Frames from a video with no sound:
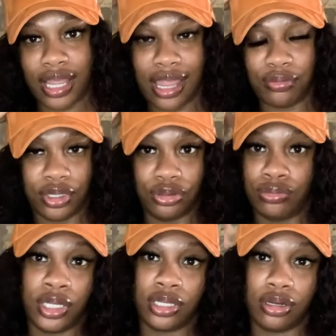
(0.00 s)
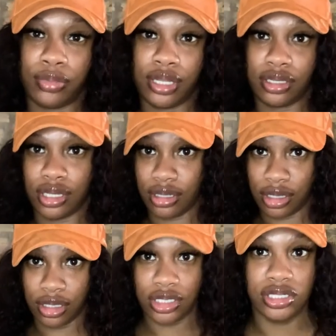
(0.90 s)
I can't really do nothing about that.
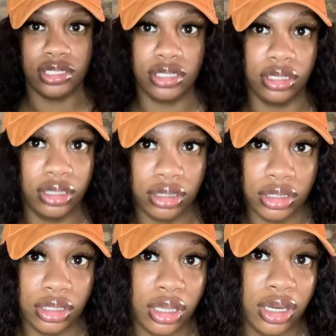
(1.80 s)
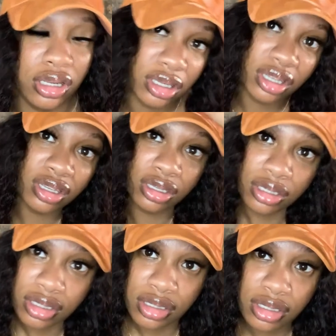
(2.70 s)
Like, it's just literally like
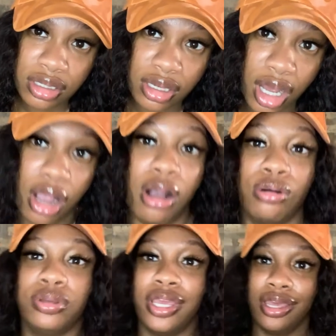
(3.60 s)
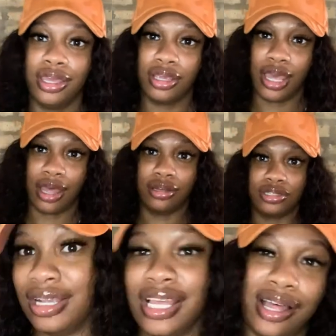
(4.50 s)
a cone head cap.
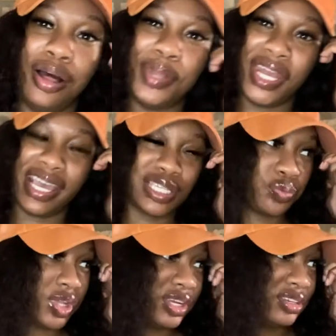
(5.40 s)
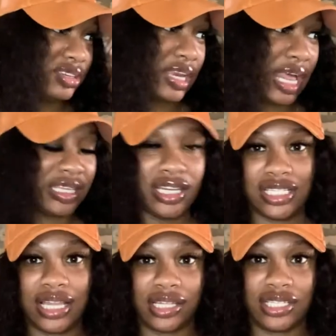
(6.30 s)
The next one, I think
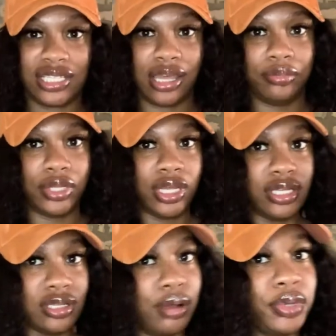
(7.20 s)
it's like the same thing, so I'm